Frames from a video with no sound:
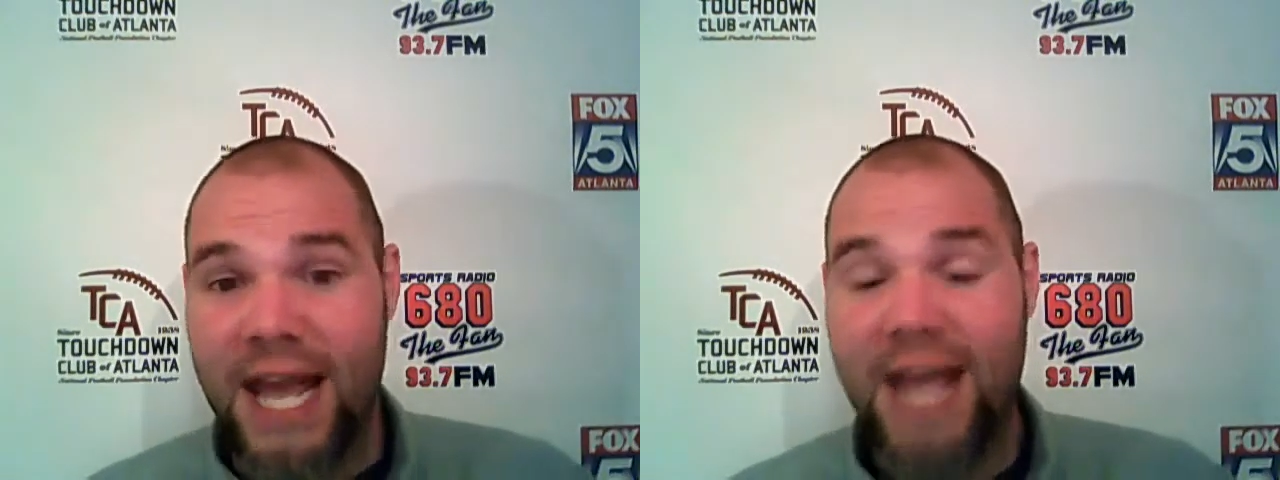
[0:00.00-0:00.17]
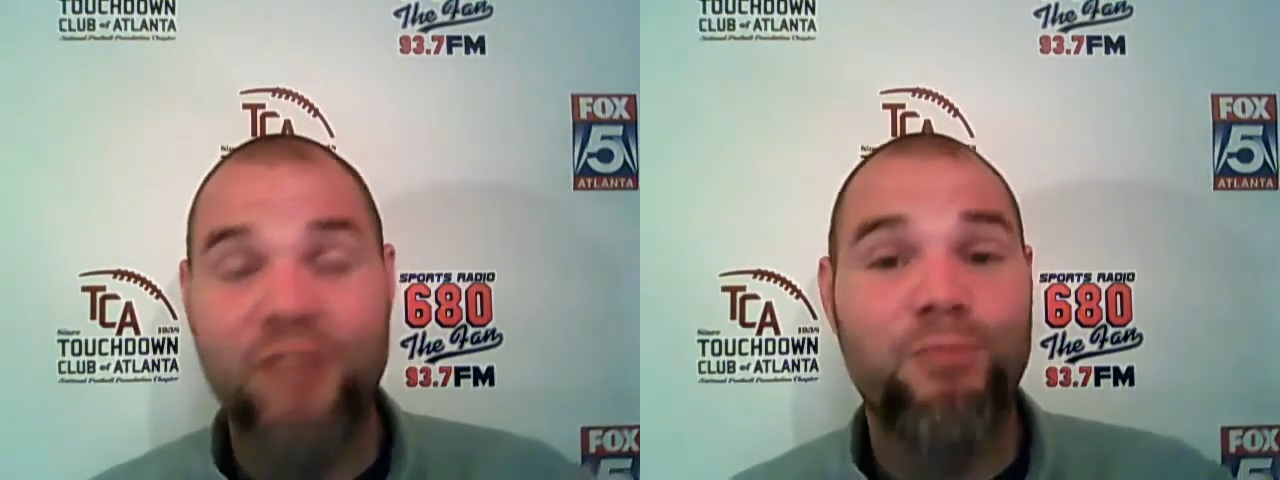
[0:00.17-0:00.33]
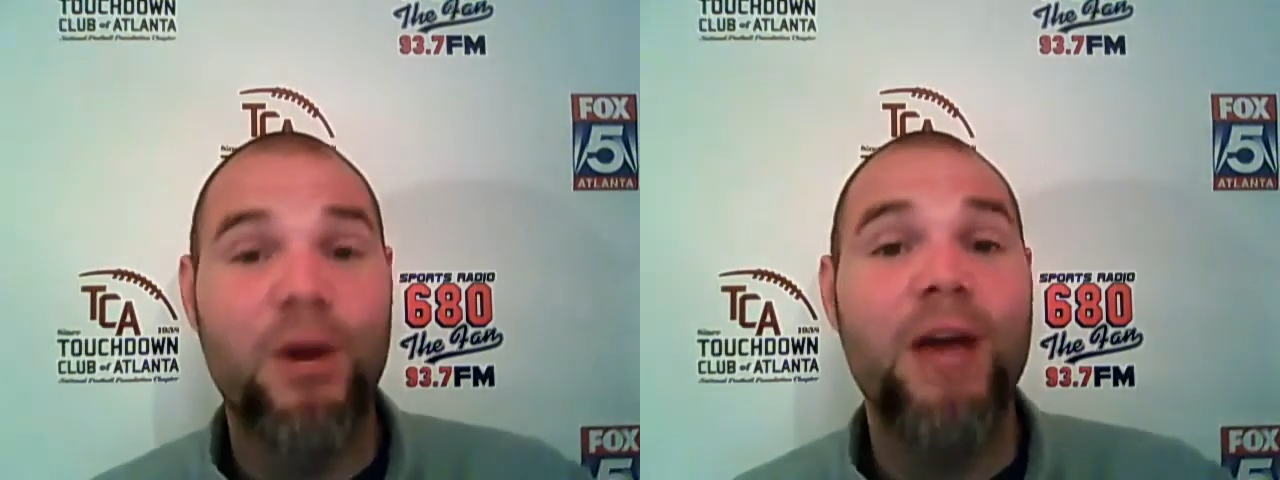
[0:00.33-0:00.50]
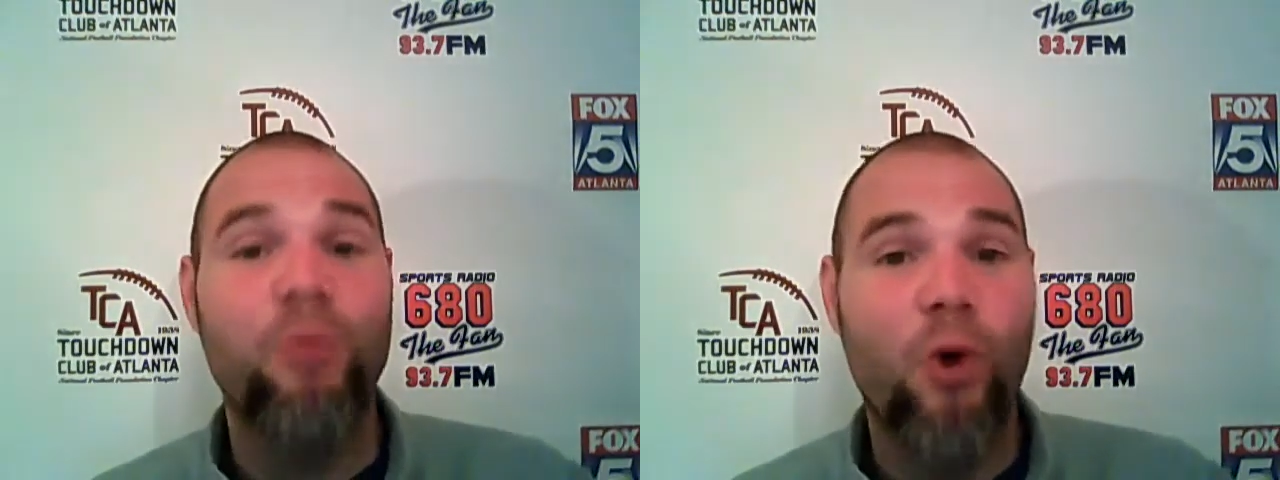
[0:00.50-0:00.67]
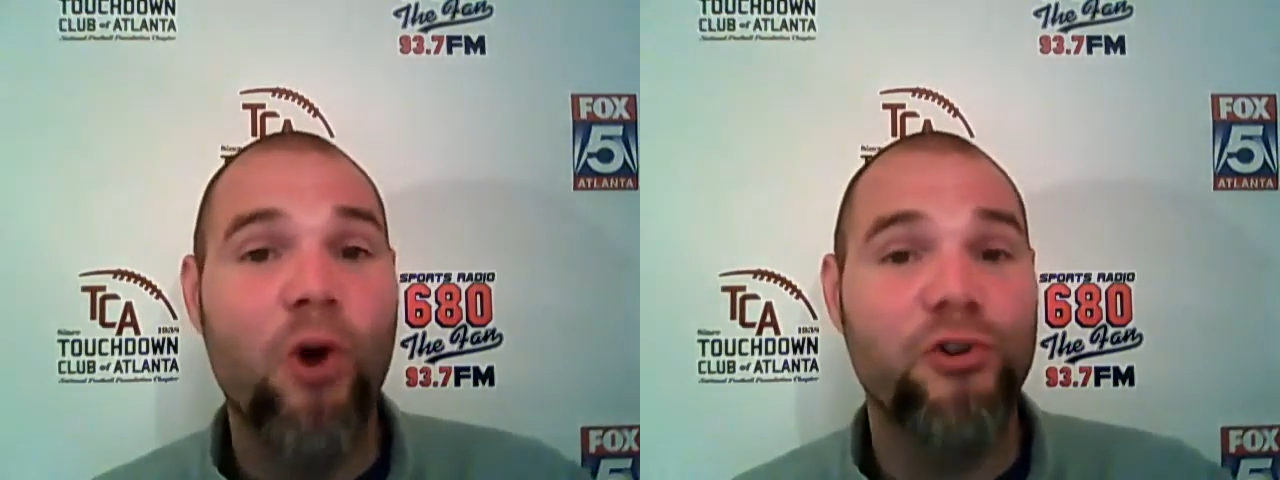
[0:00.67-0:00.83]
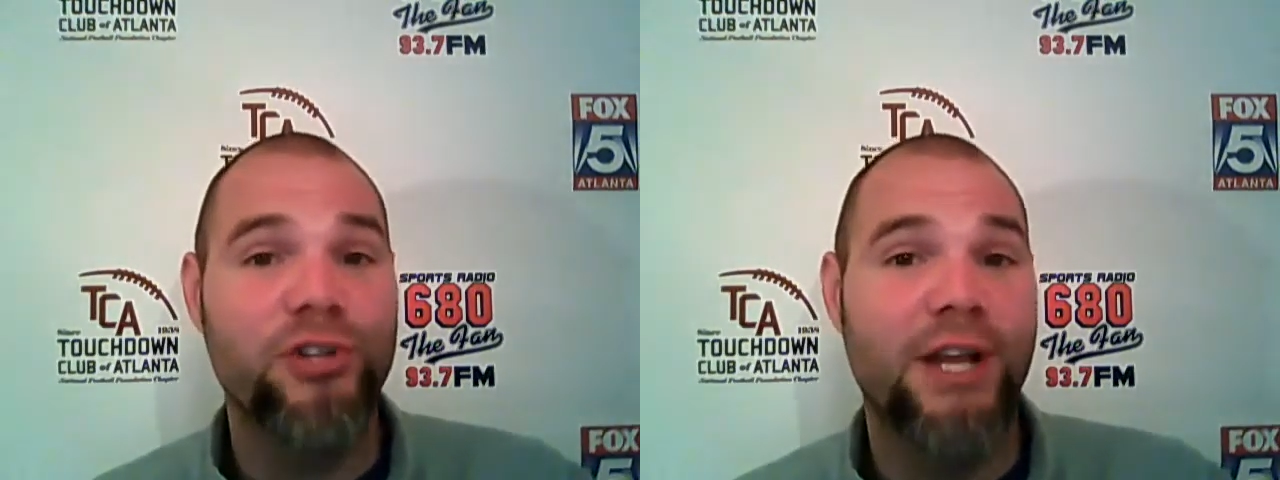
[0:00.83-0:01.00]
As Brad
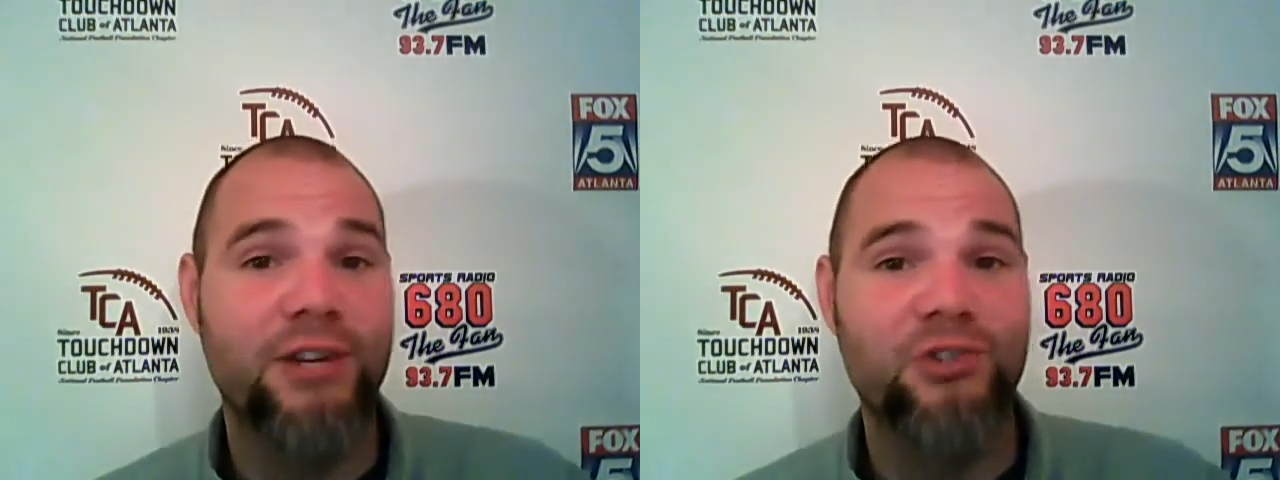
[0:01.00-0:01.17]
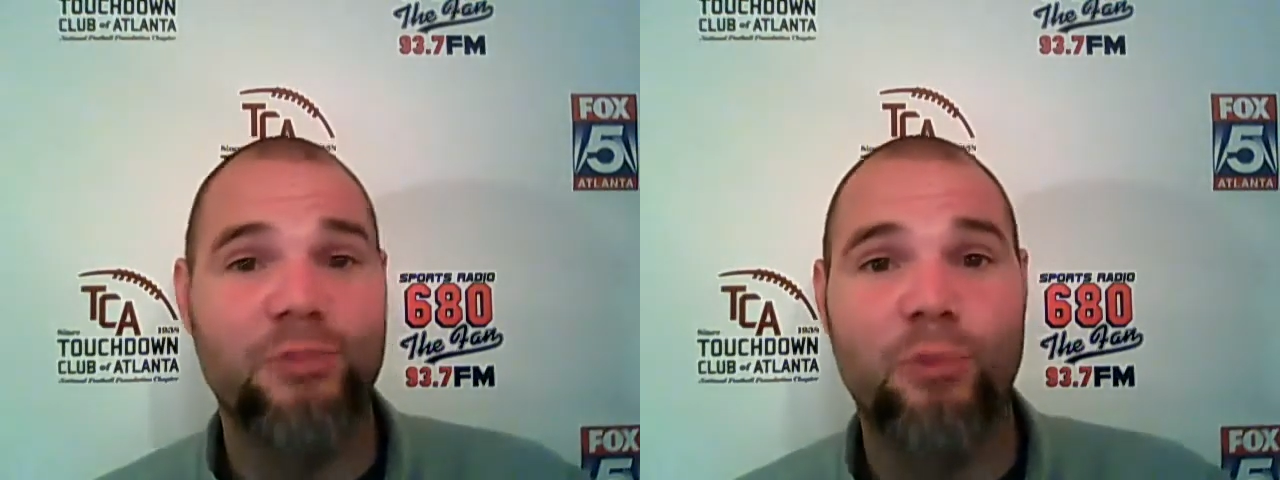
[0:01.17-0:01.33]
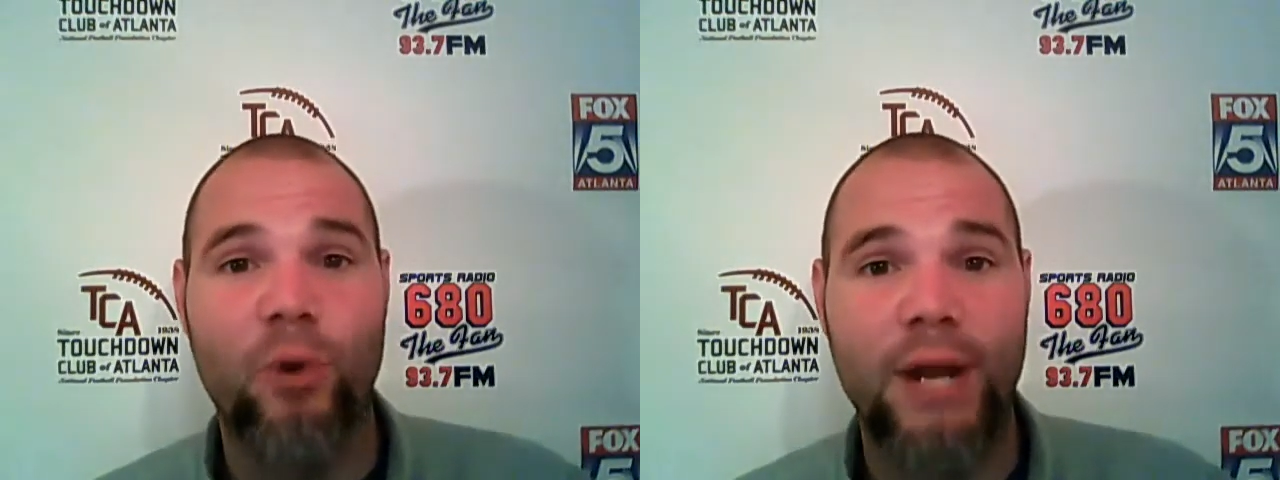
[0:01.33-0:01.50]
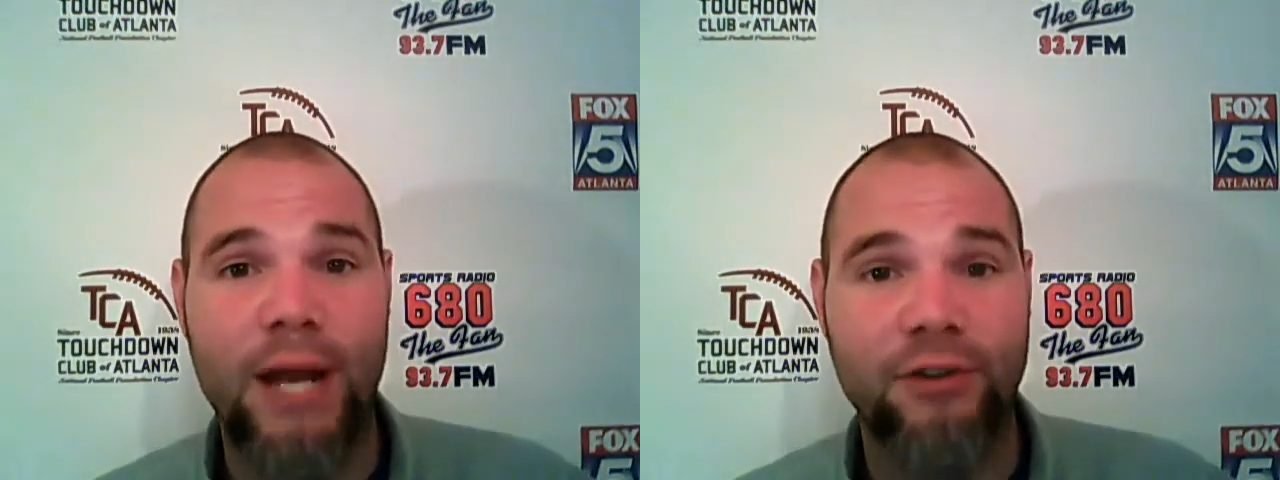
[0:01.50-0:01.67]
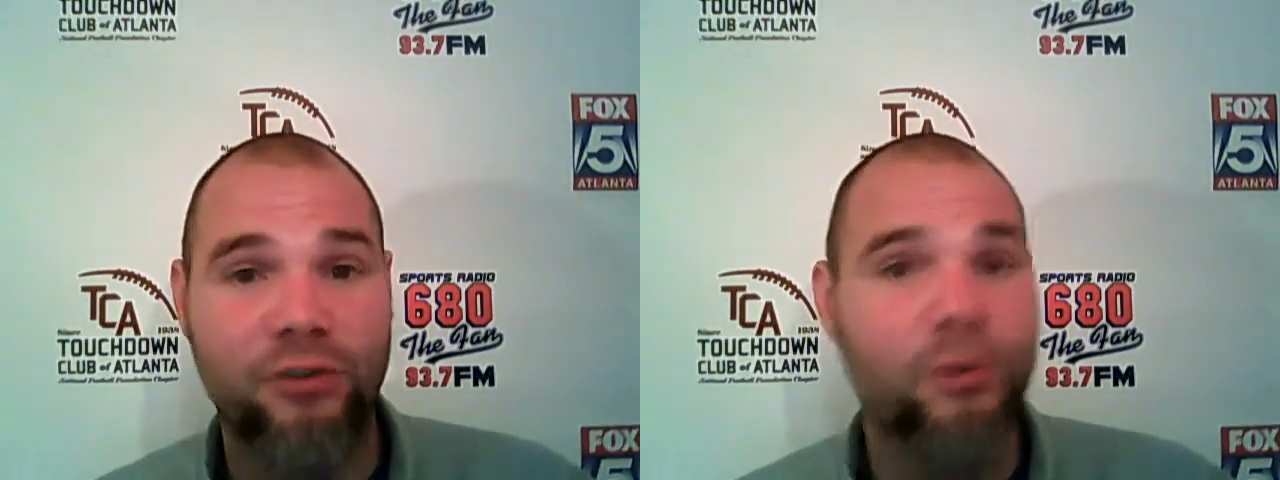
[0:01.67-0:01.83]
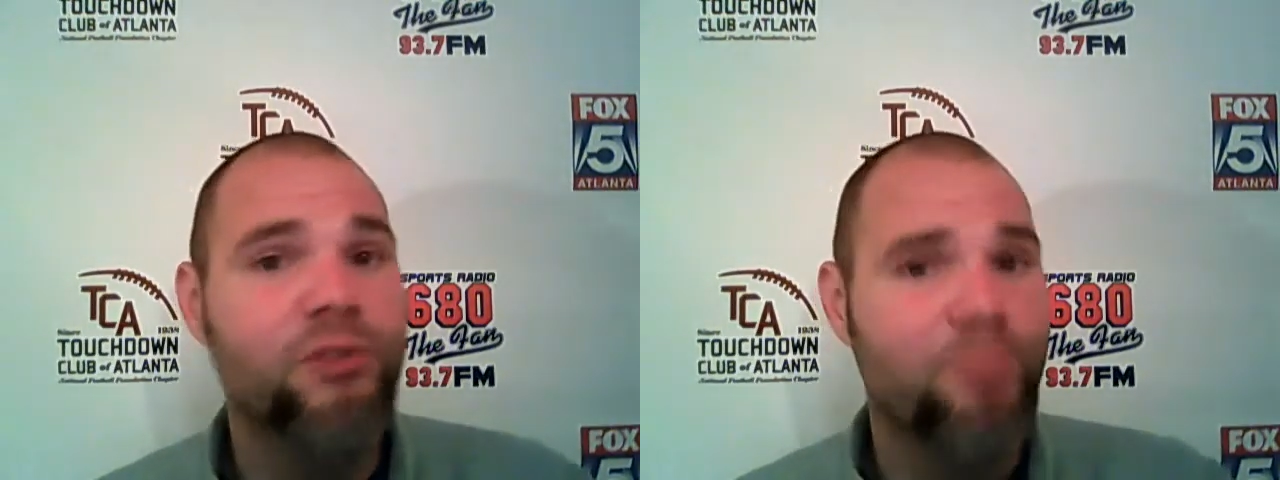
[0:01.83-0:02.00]
Walsh likes to point out
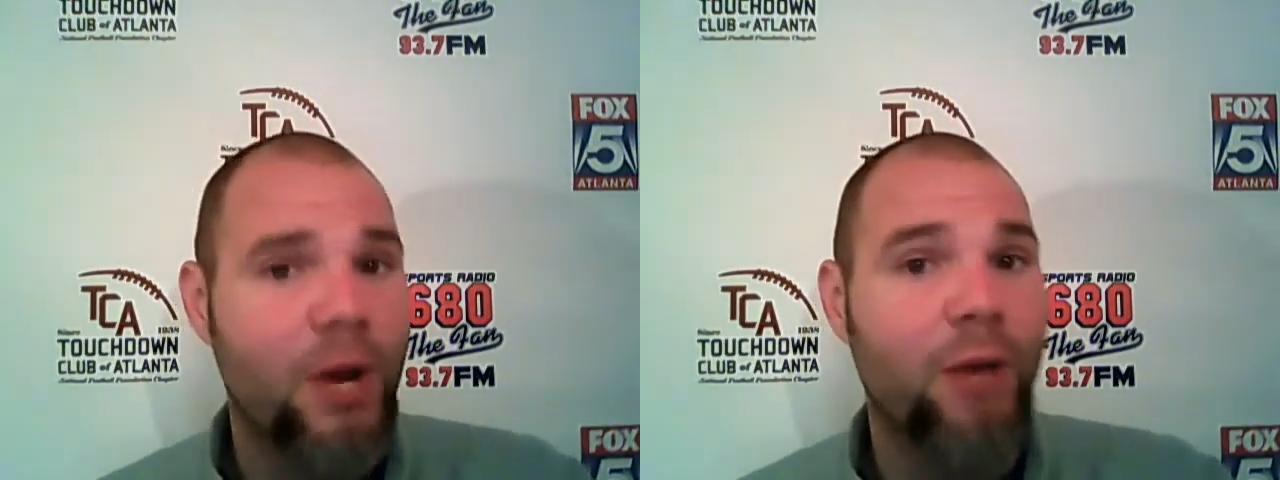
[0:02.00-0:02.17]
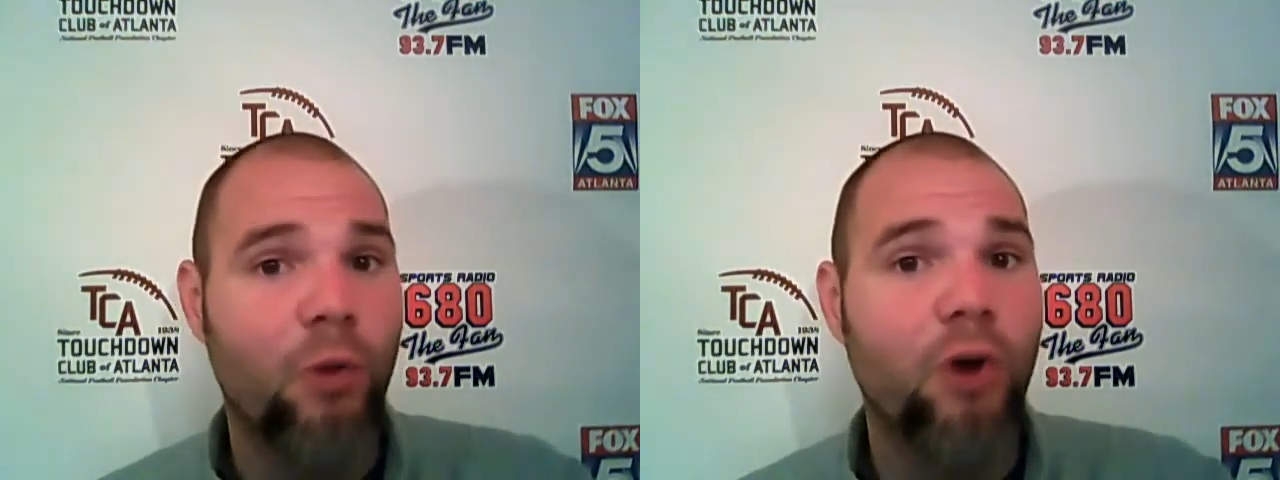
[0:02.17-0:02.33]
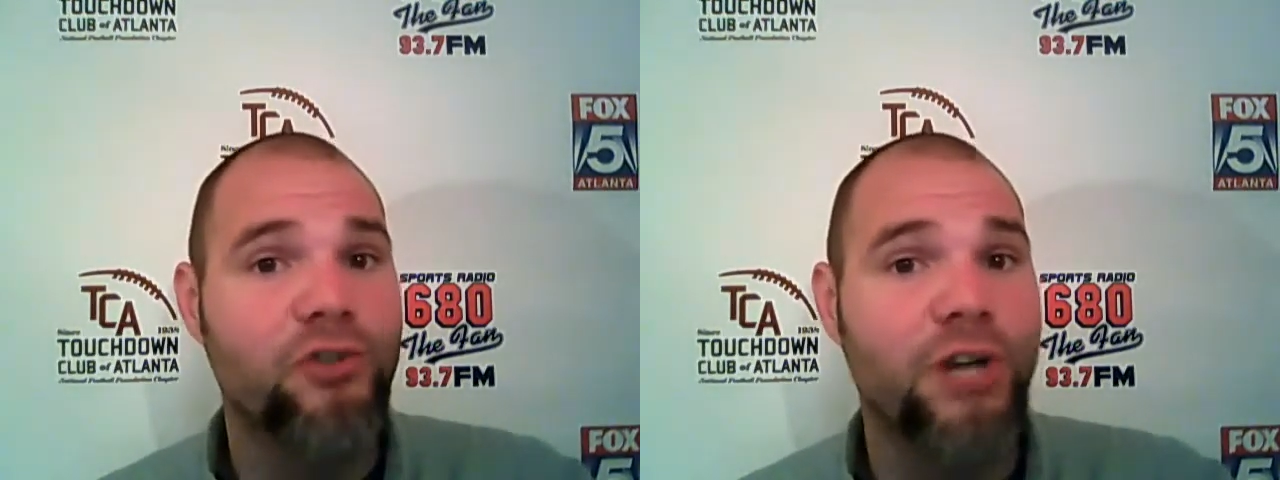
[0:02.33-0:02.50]
to us, Brad Walsh,